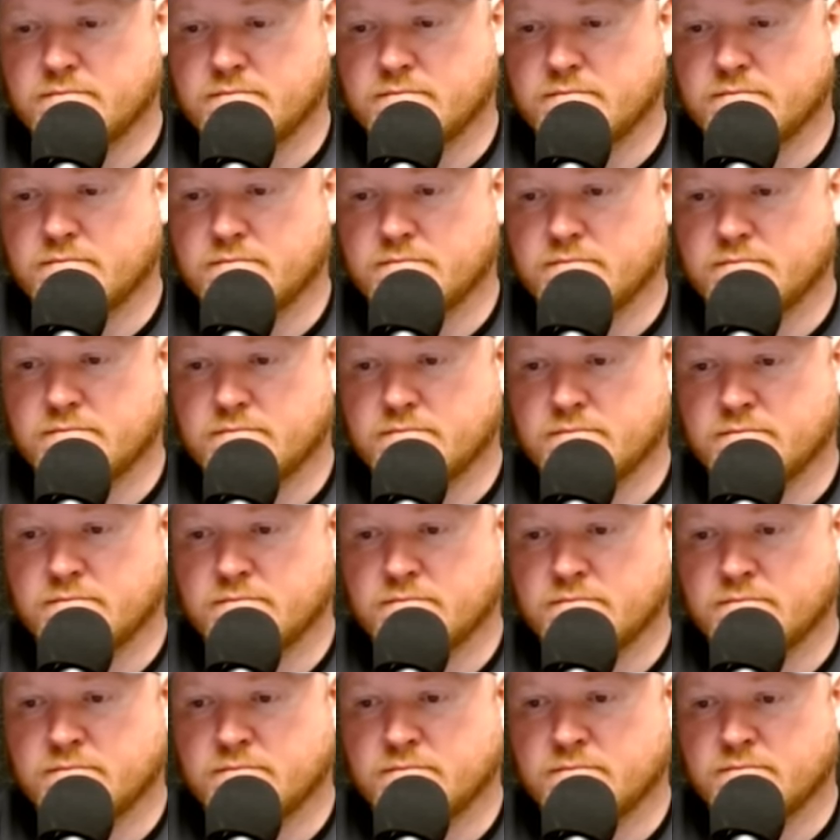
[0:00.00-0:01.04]

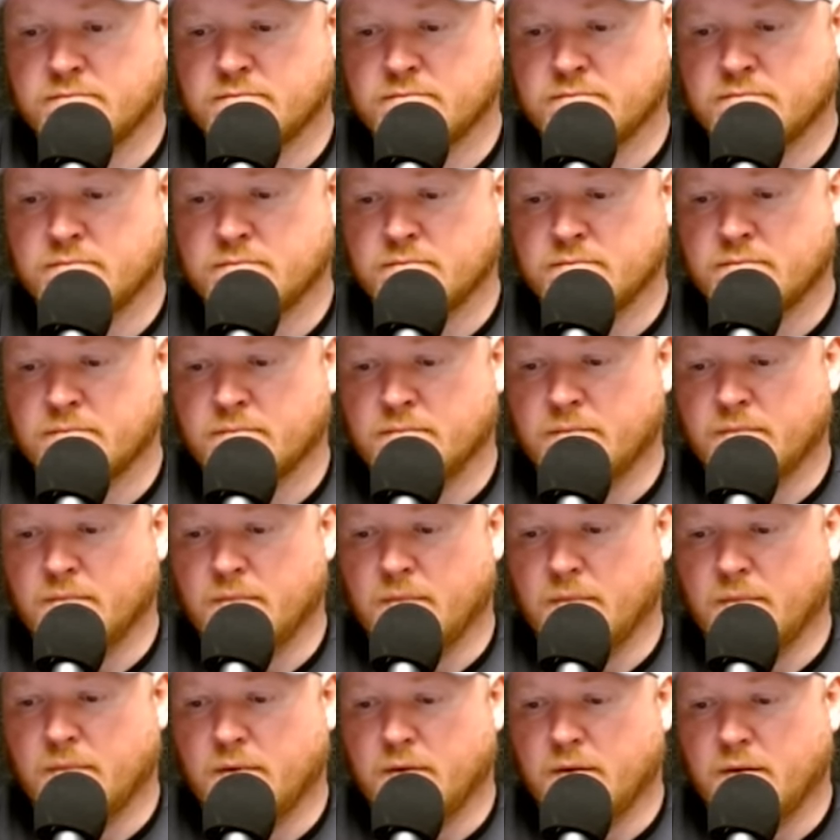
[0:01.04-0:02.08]

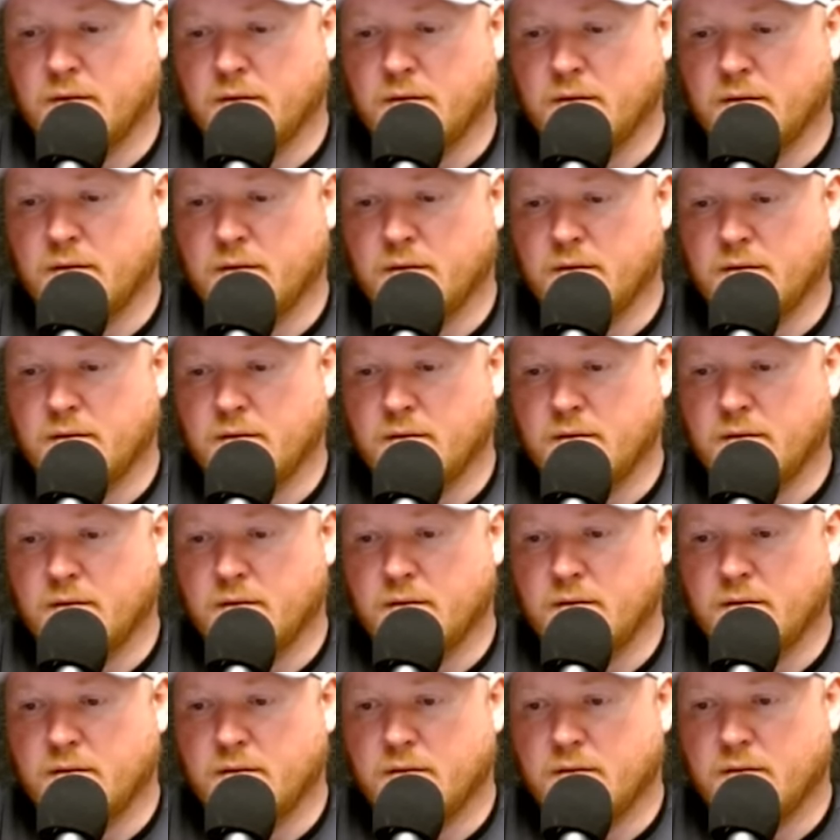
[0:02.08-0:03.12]

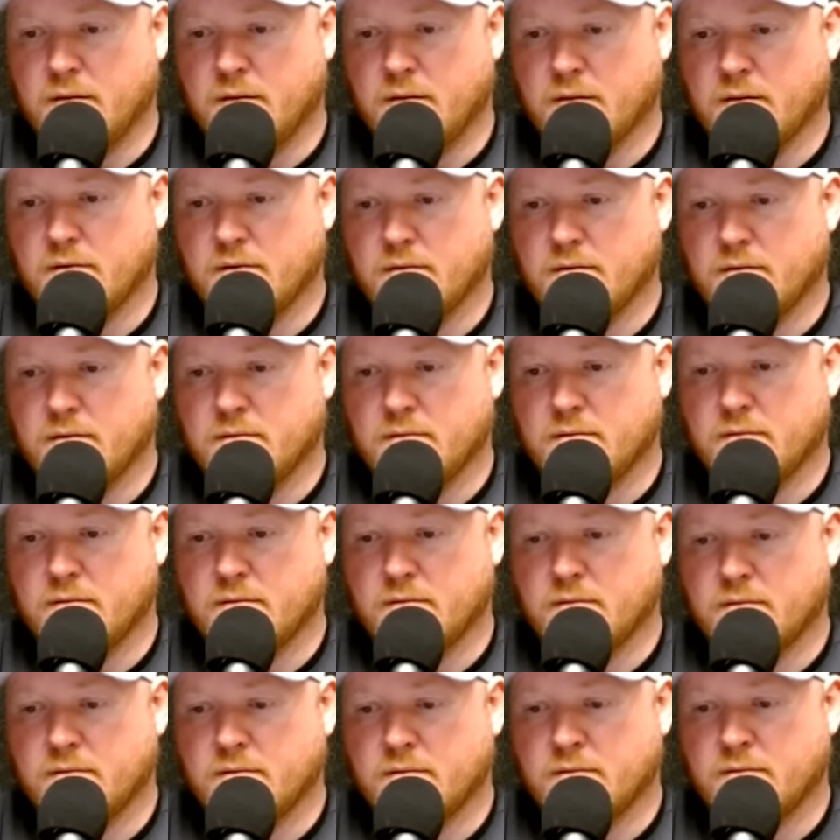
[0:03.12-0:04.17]

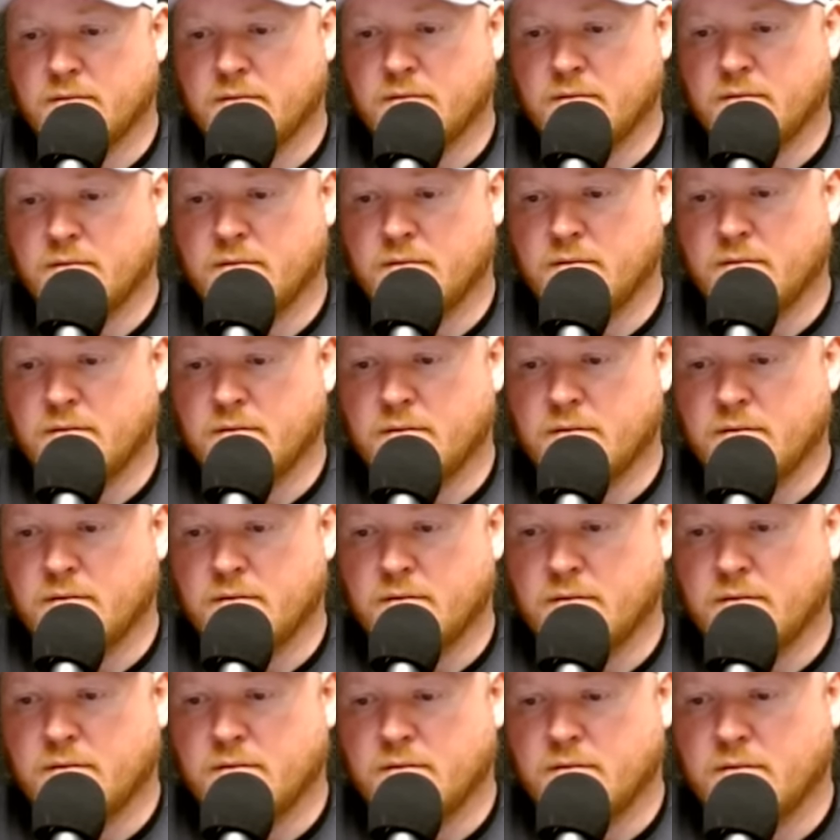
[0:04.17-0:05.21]

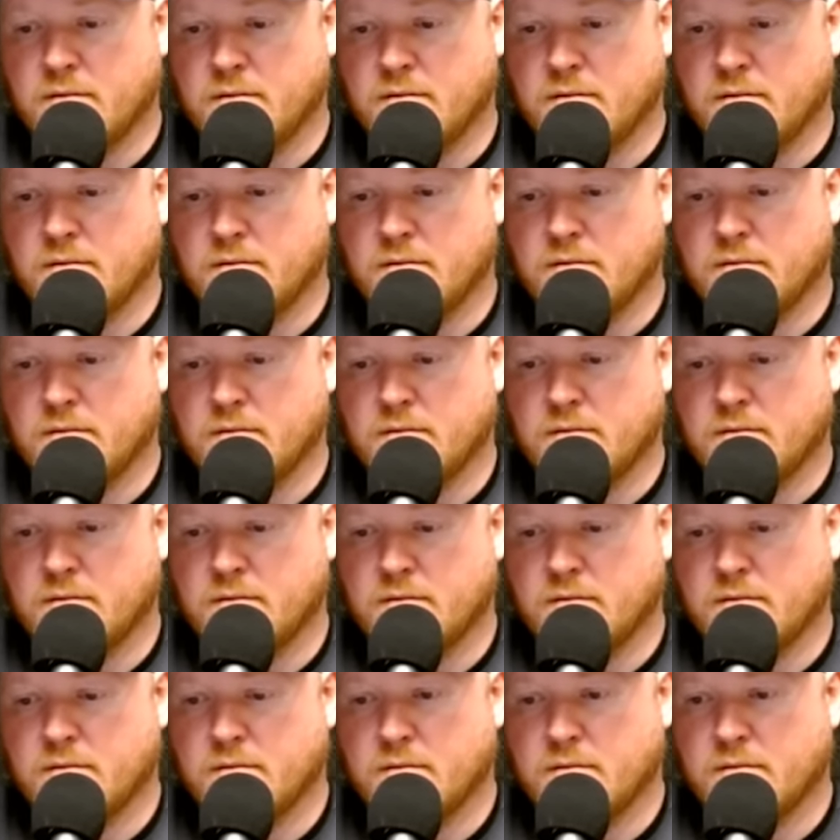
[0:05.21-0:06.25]

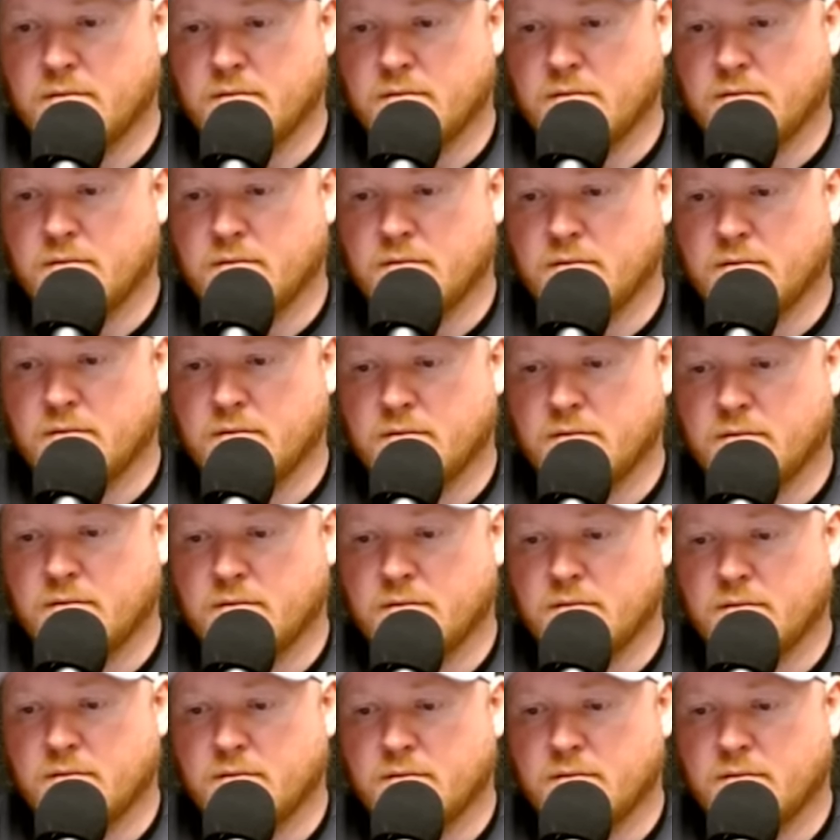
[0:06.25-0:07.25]
The person shown says nothing.